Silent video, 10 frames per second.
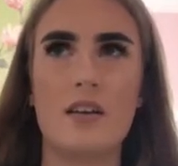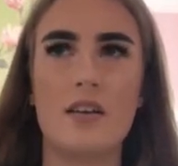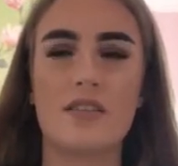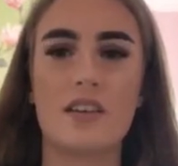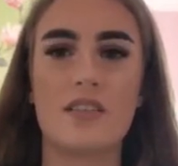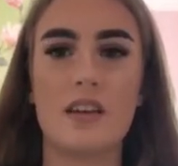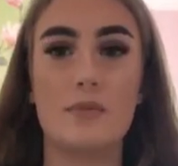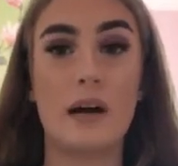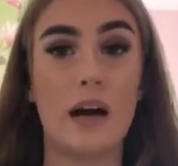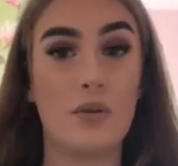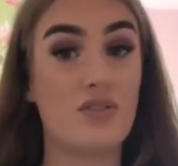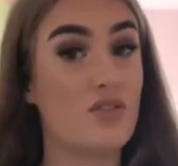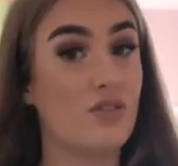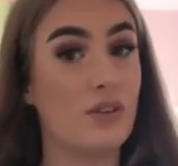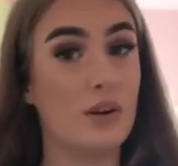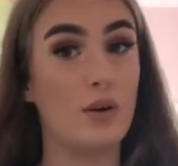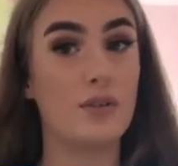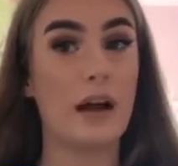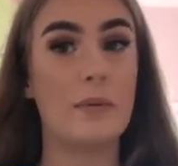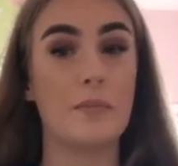£16, which is really good.
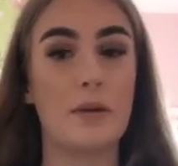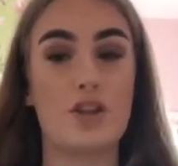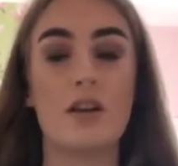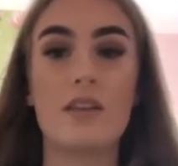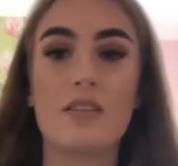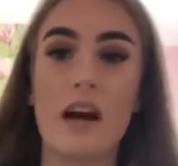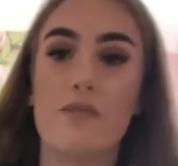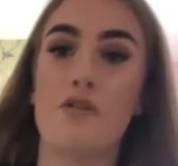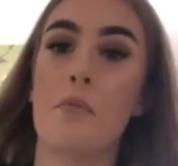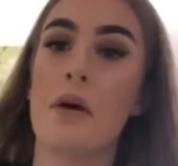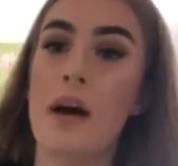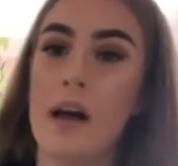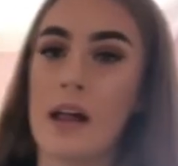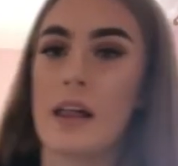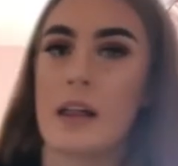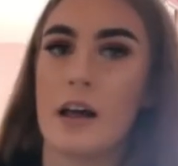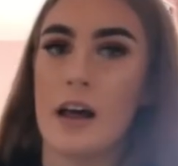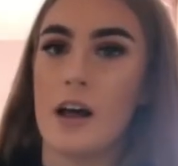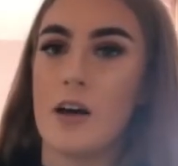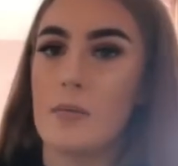And my jeans are from
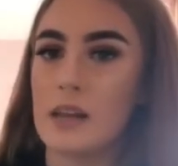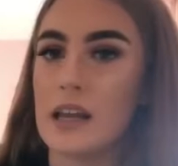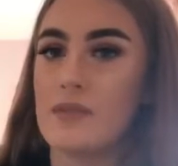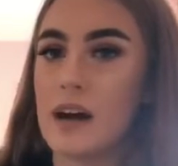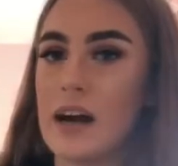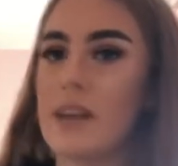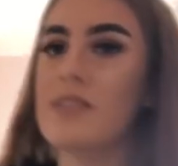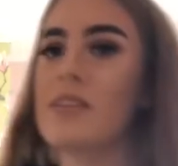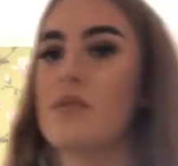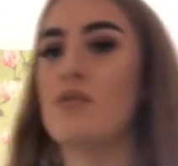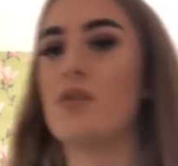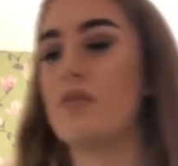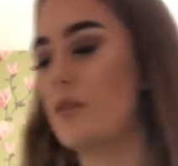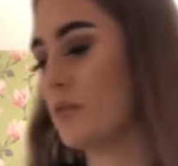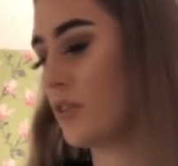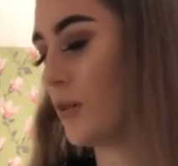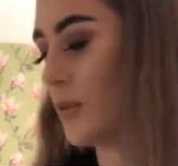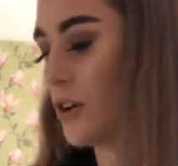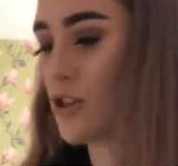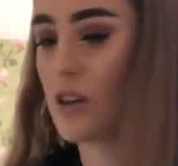um, Levi's. Love them so
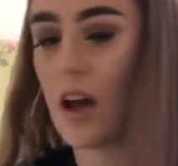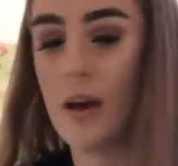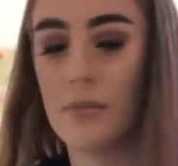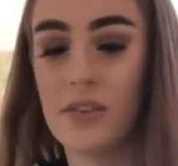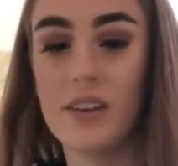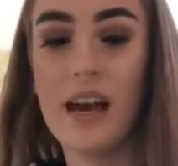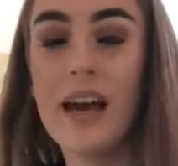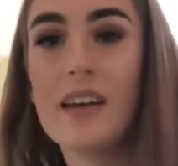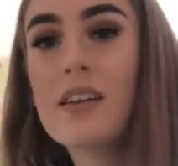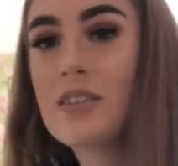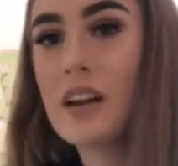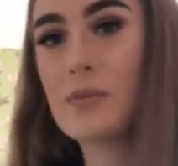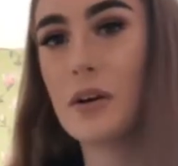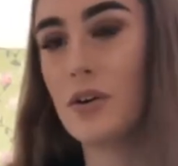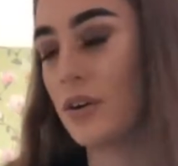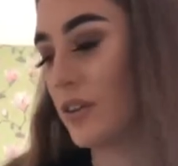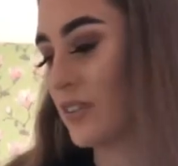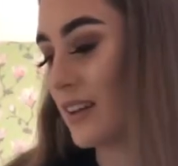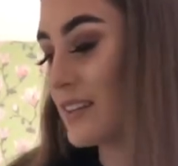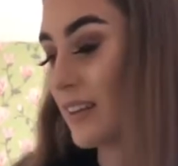much. Um, so yeah, so it's my
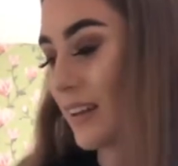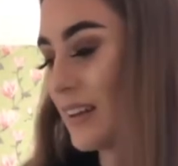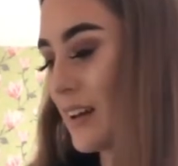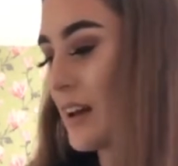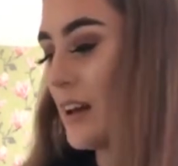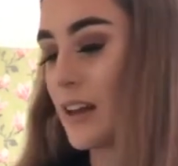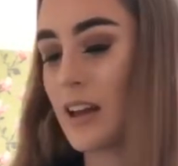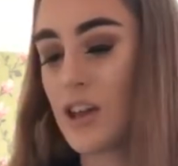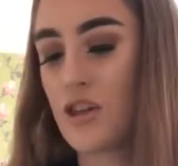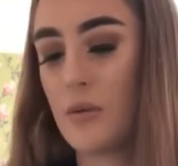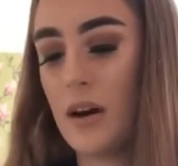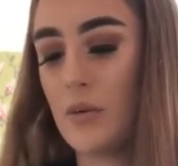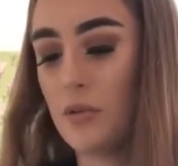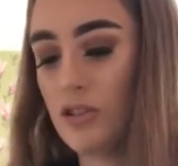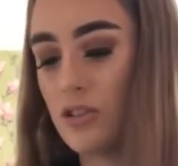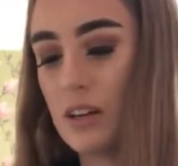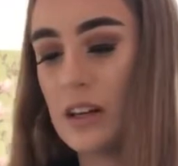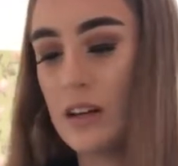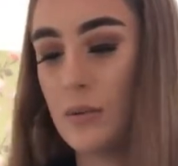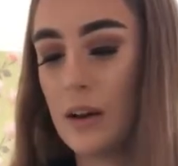OTD, in case you are wondering
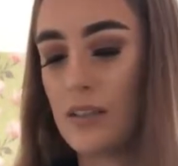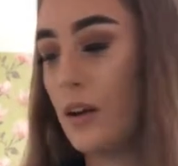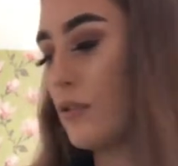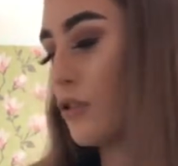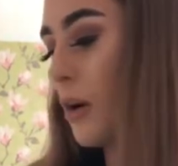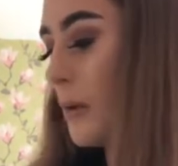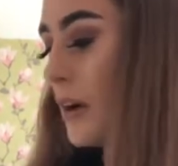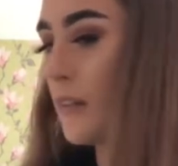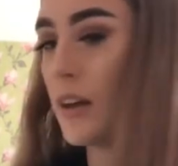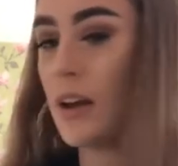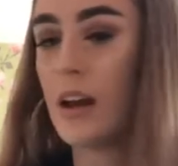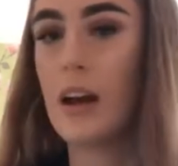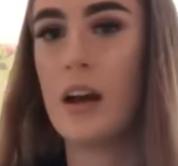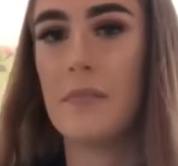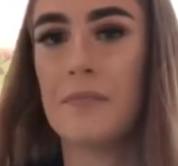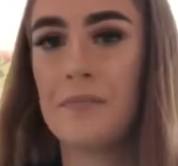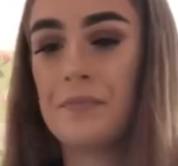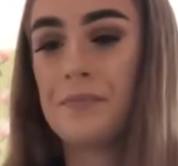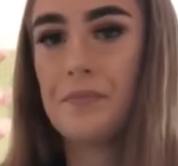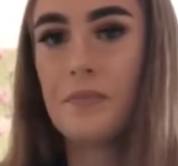where it's all from. Um,
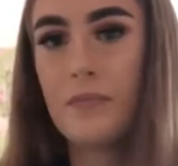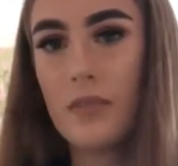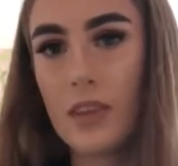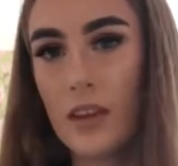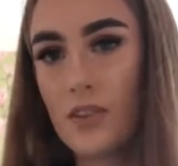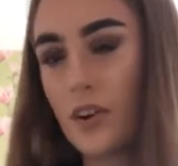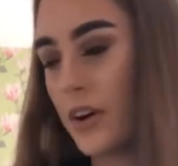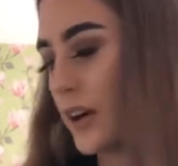so